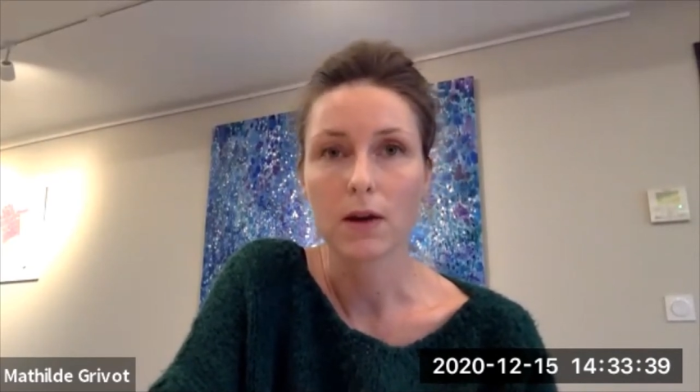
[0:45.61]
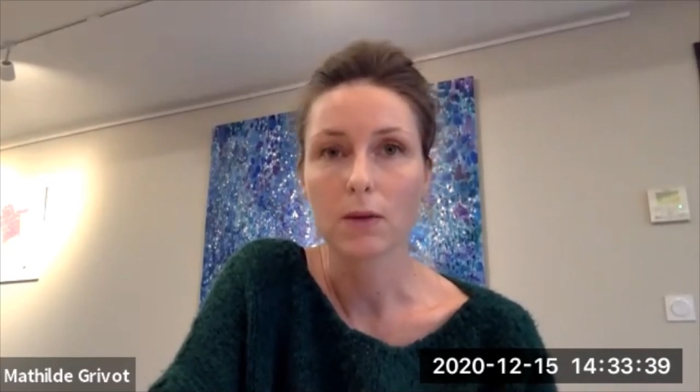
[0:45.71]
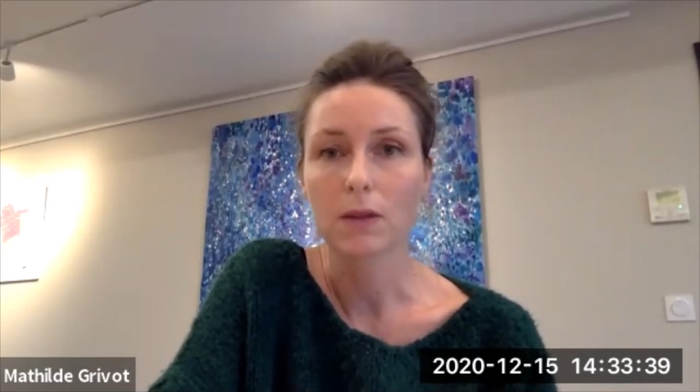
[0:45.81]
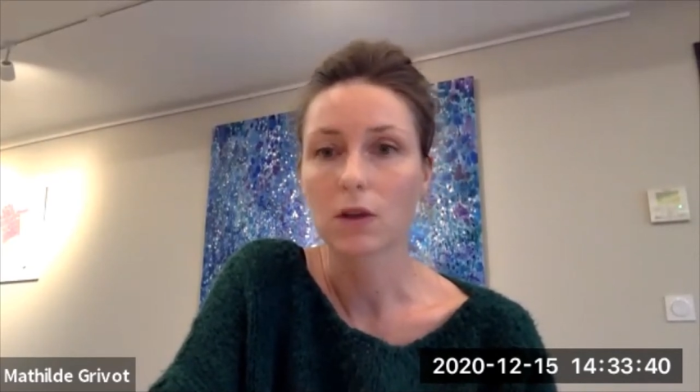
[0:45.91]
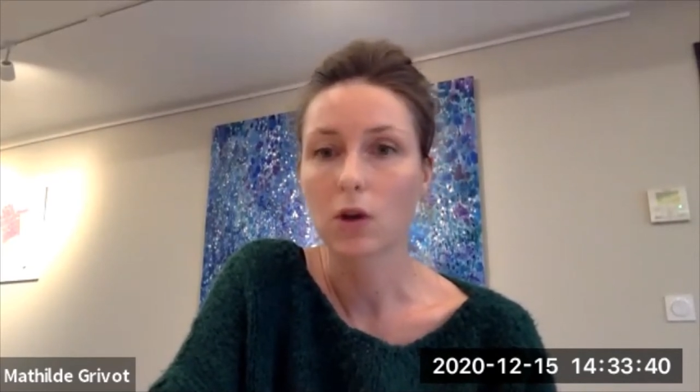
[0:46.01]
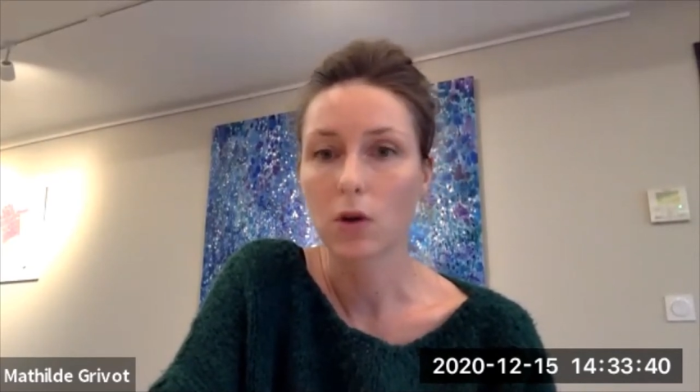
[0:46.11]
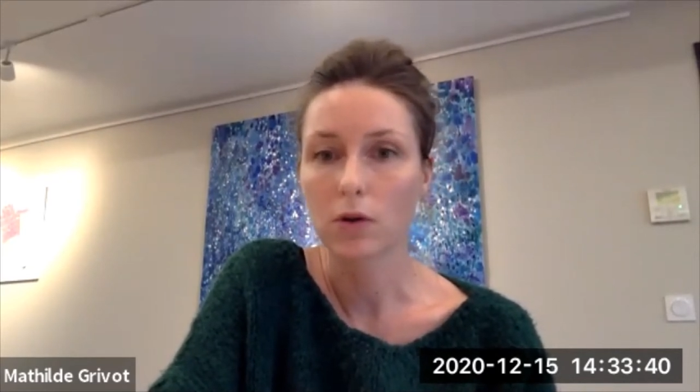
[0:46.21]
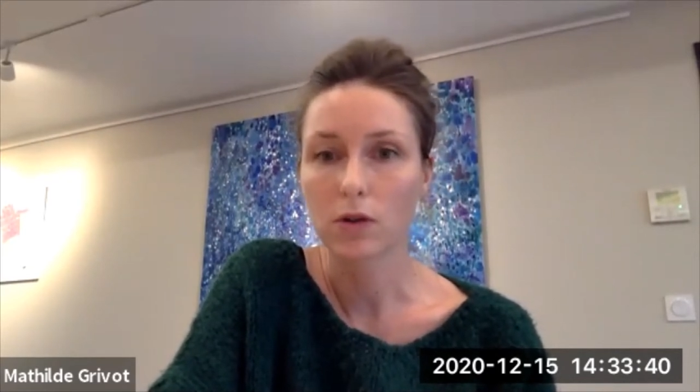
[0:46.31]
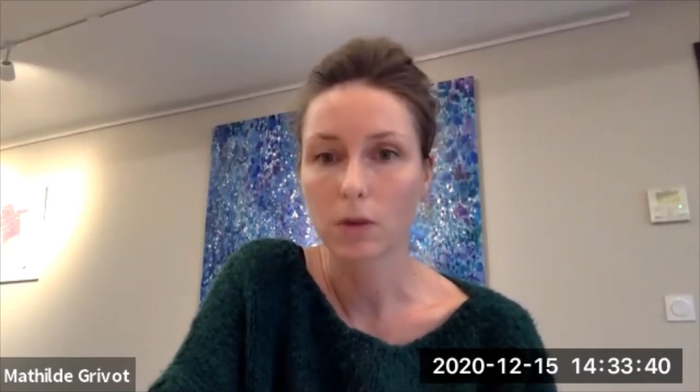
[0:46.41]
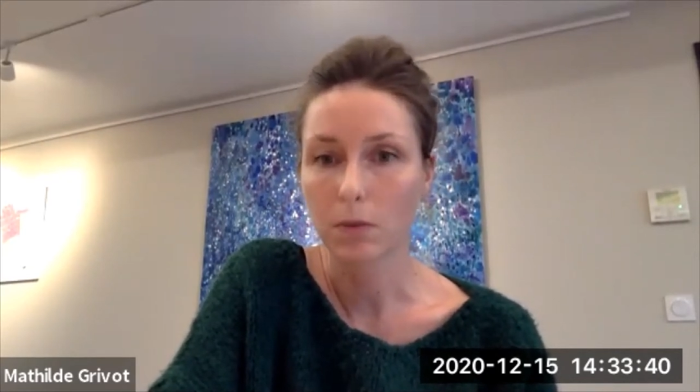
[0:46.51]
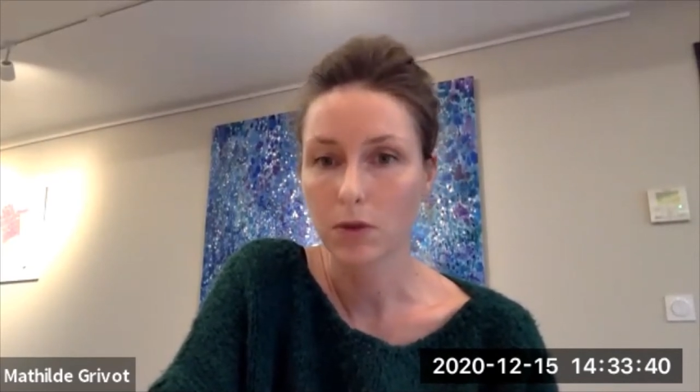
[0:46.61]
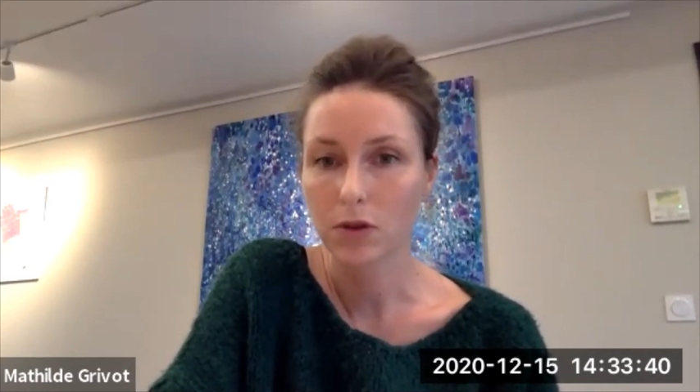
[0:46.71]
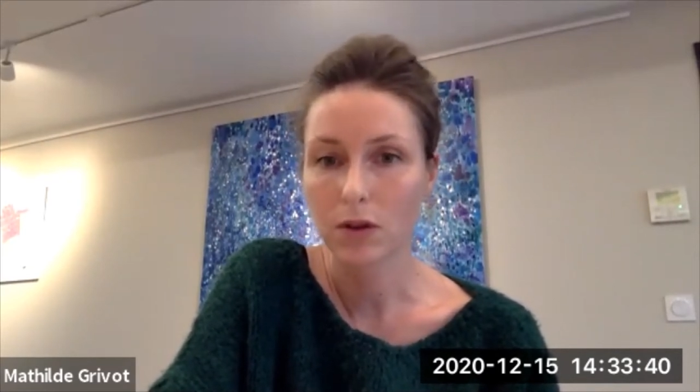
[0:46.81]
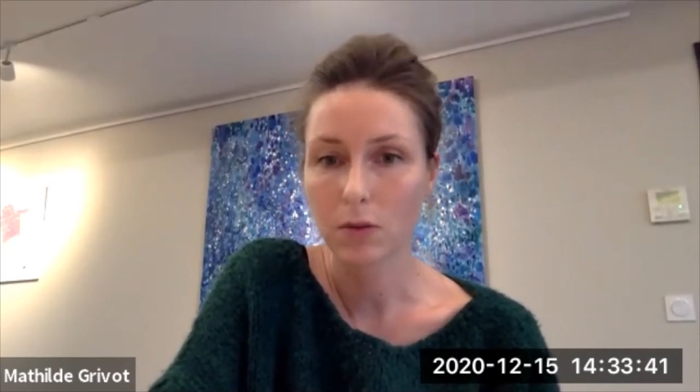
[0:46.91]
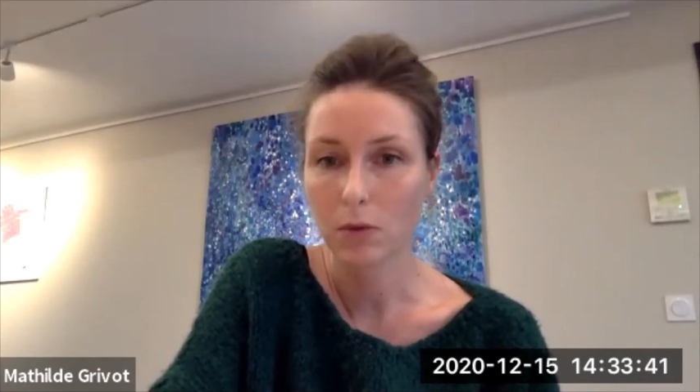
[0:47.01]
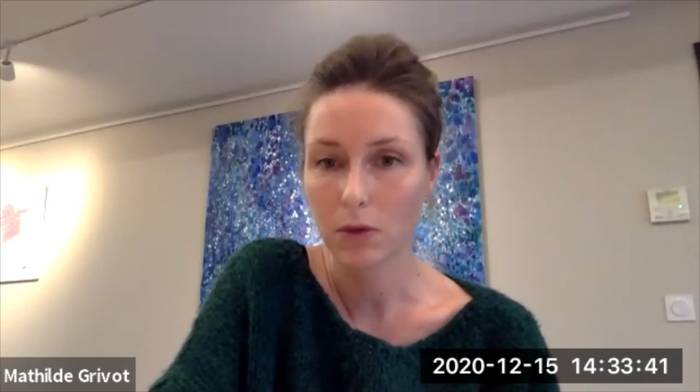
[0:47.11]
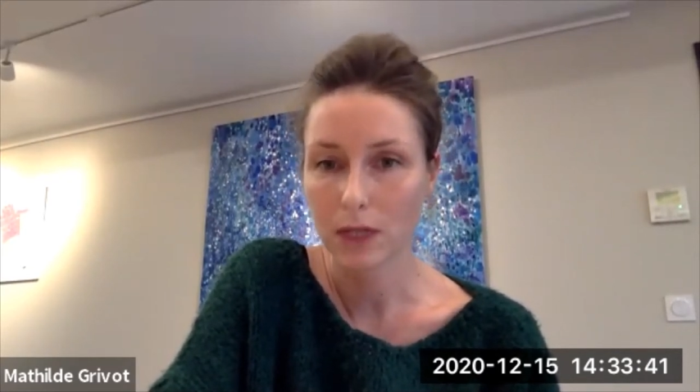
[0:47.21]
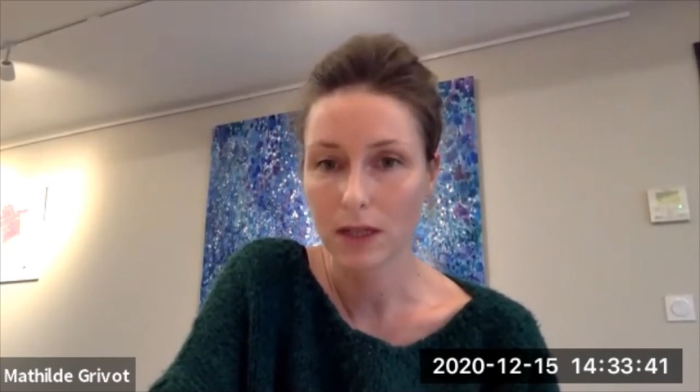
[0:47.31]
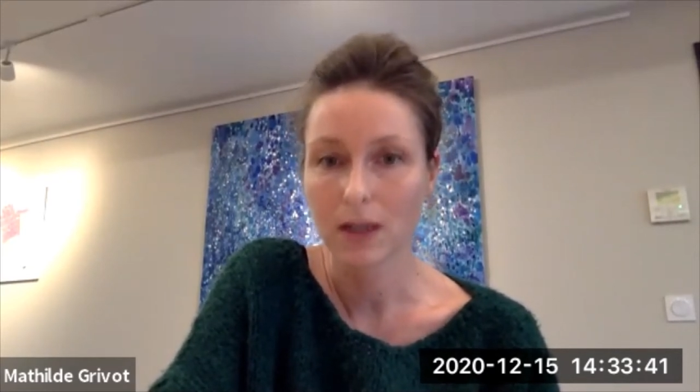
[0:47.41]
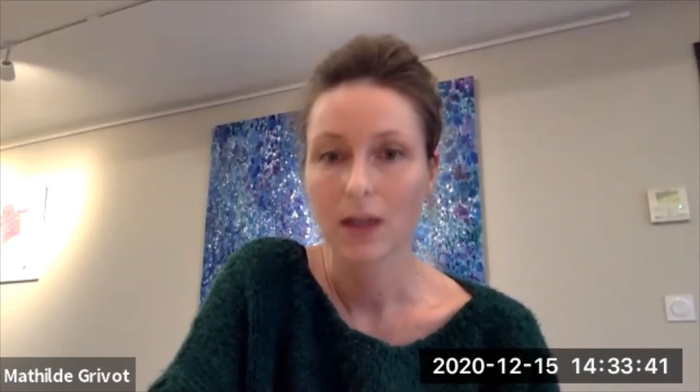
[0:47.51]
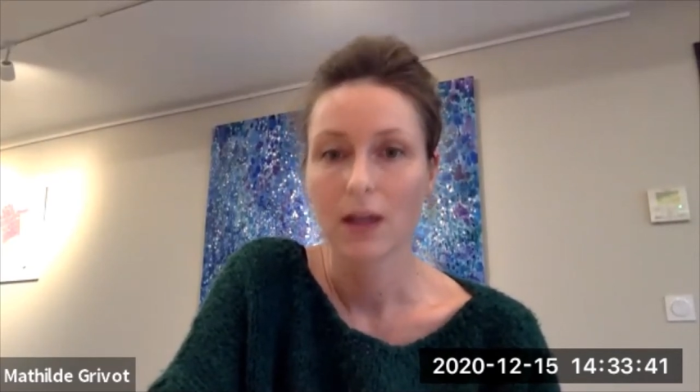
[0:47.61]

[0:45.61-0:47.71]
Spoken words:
with cold temperature in the morning.